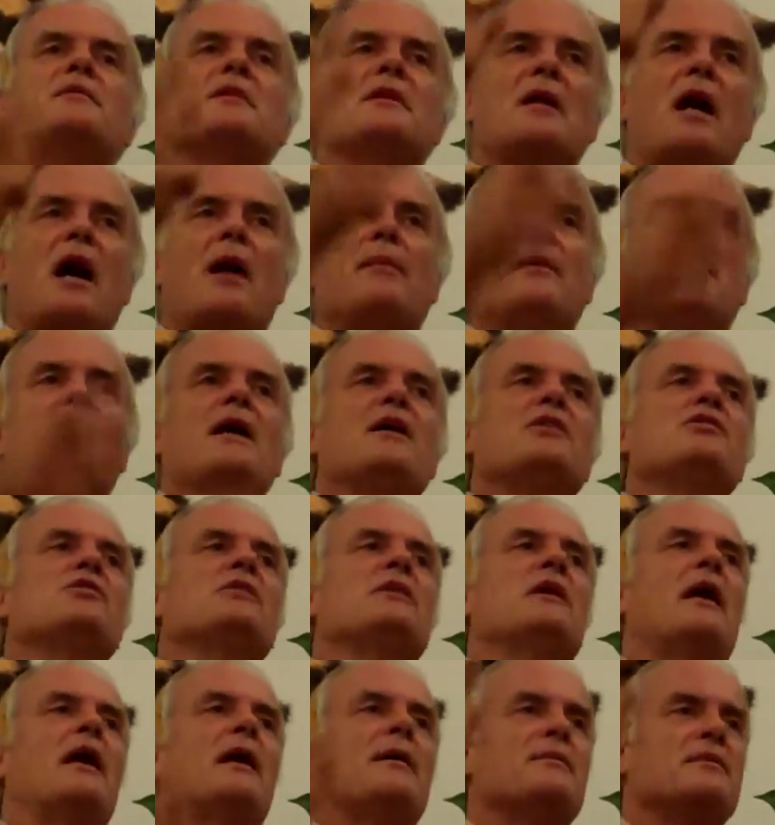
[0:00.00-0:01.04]
the domination
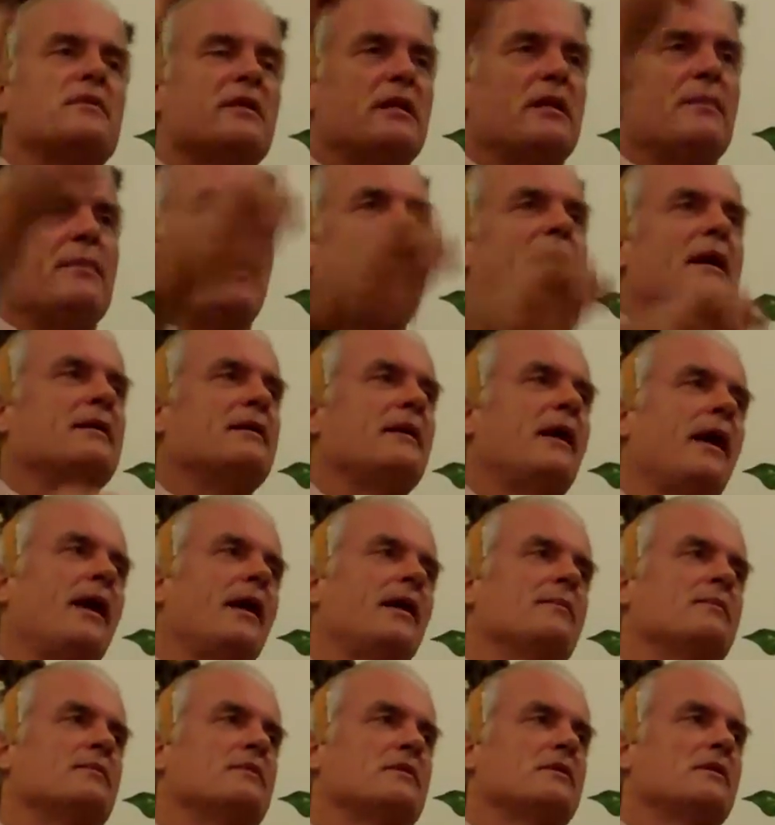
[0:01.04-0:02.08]
games, the demand
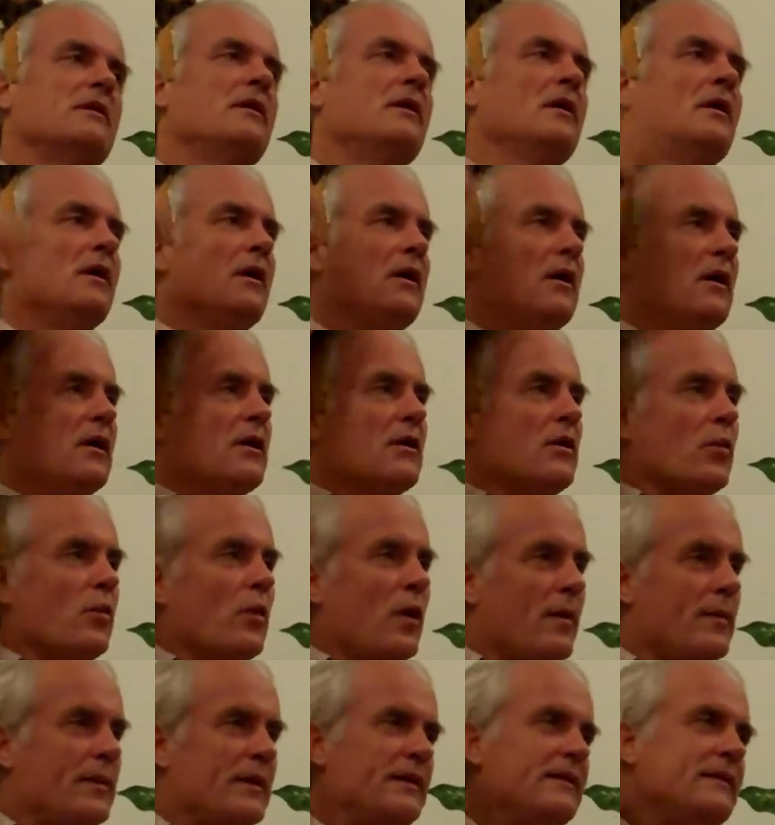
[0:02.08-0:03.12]
games. The
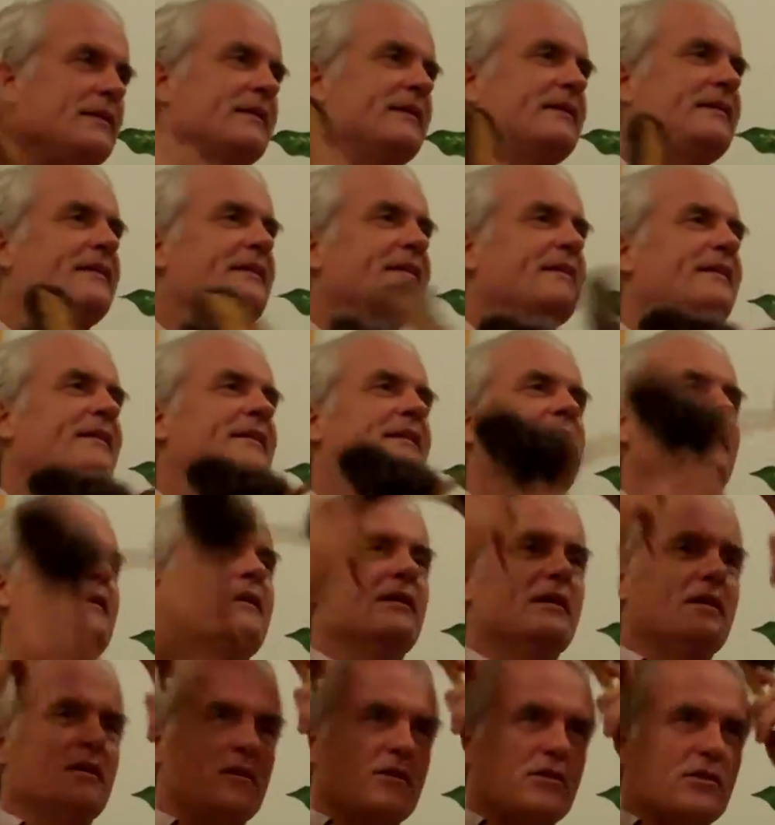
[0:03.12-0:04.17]
woman
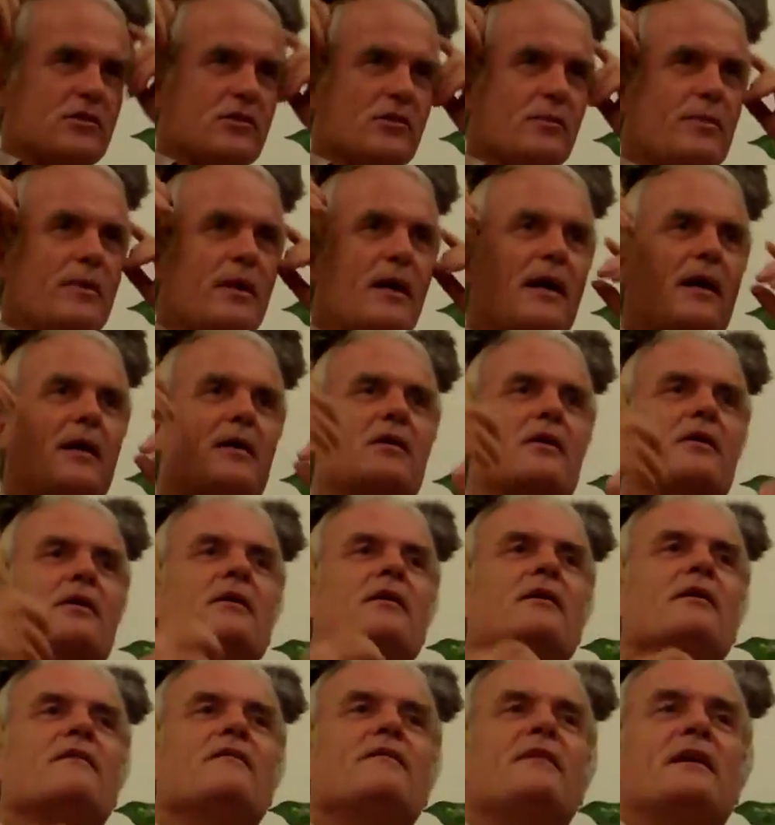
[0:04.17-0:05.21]
should play her
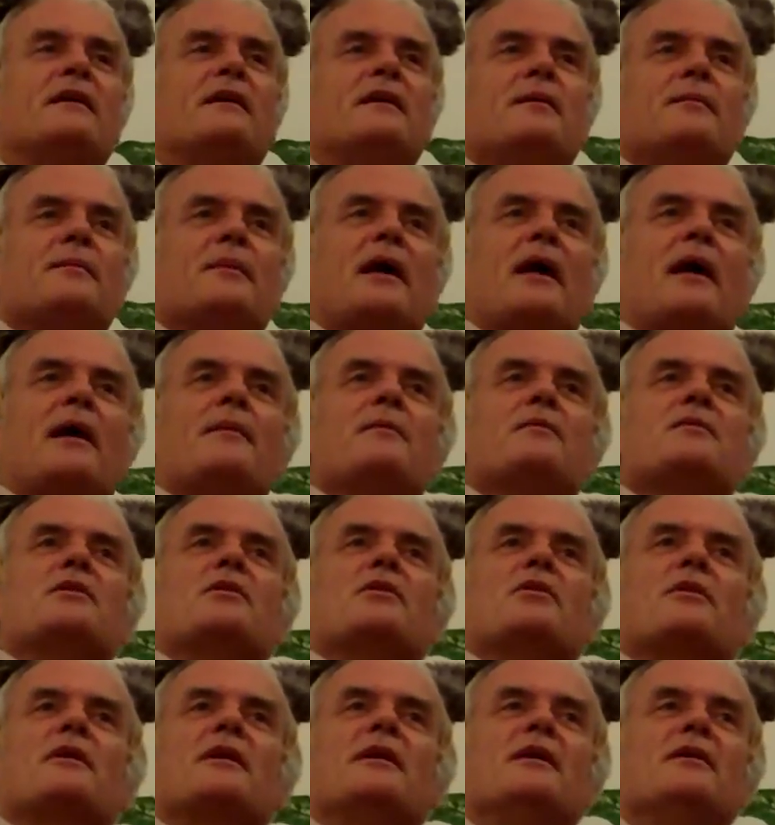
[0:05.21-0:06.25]
victim games, the
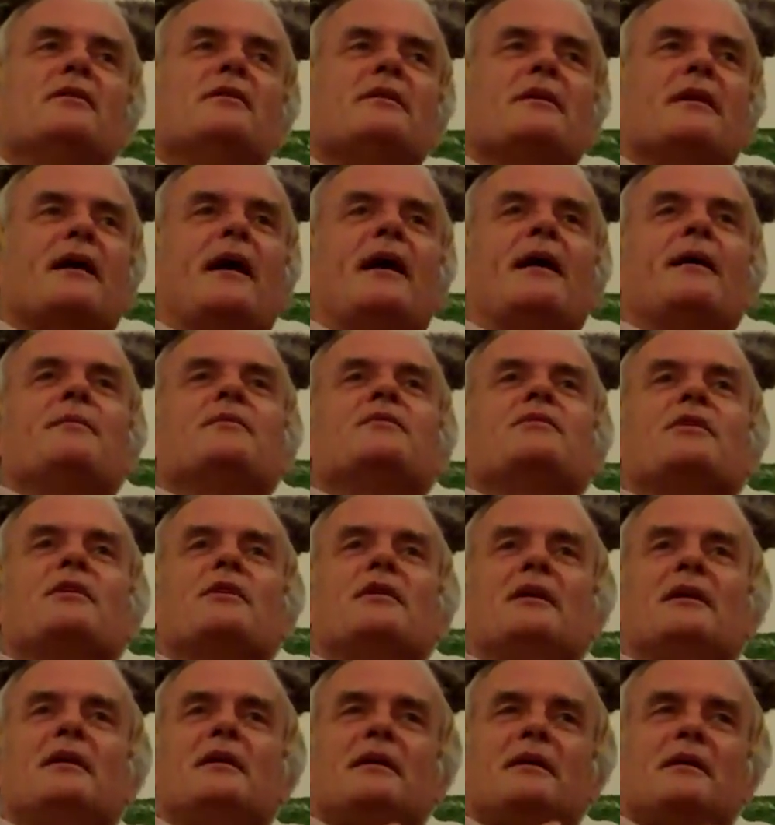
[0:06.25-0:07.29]
guilt games, or
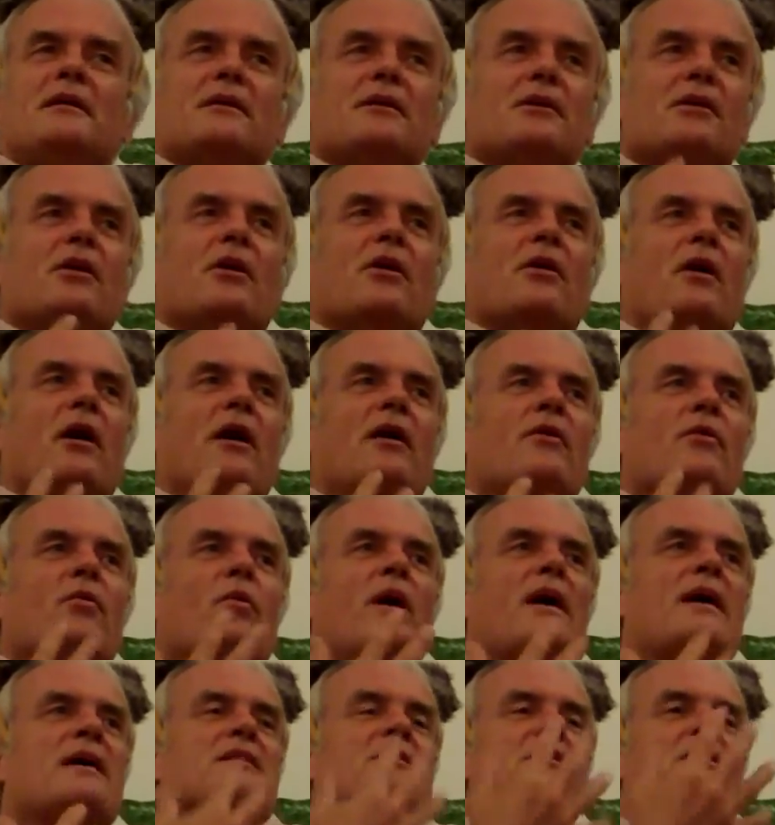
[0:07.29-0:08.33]
other
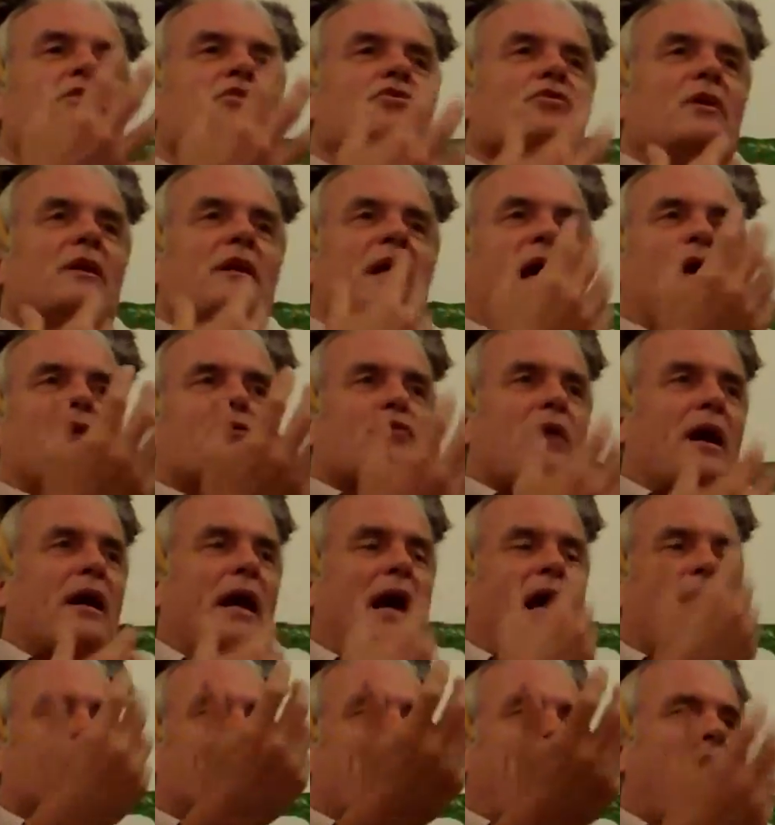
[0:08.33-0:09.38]
ways that you can try to
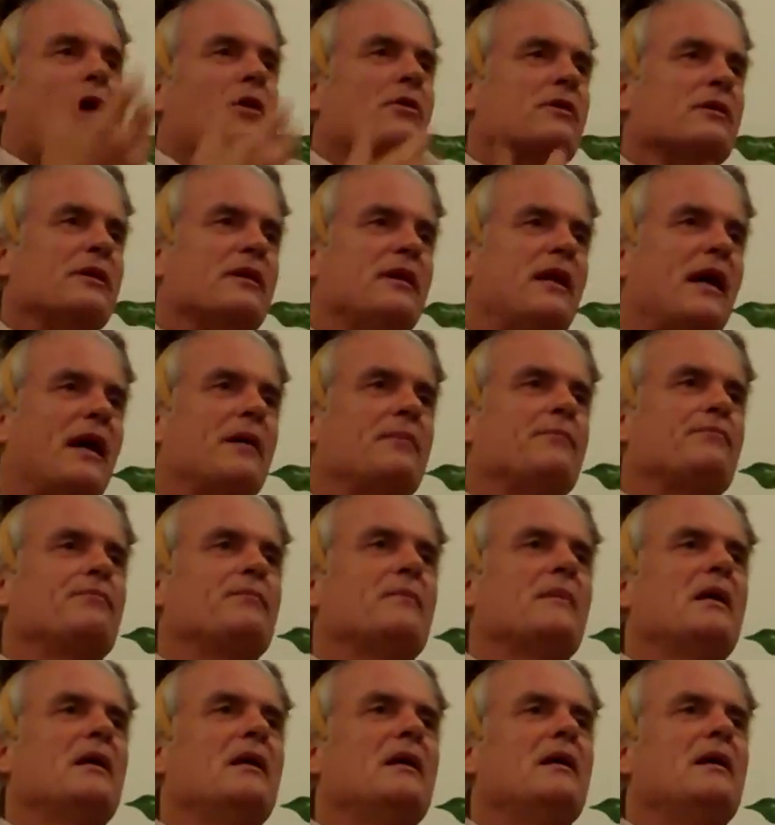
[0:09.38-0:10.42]
have power in her.
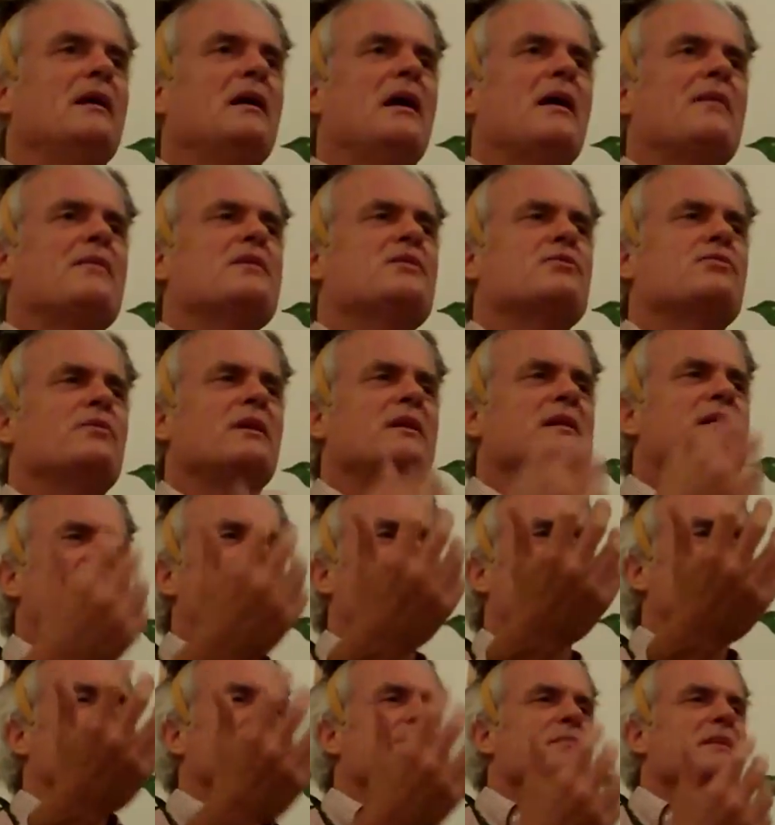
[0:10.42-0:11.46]
And this really
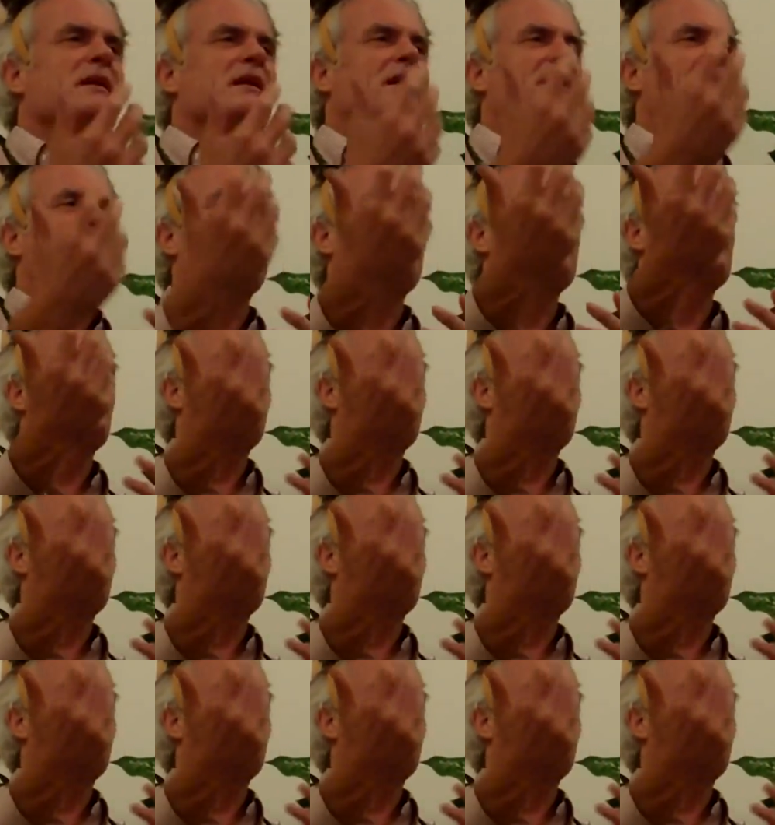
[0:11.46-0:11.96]
sets men against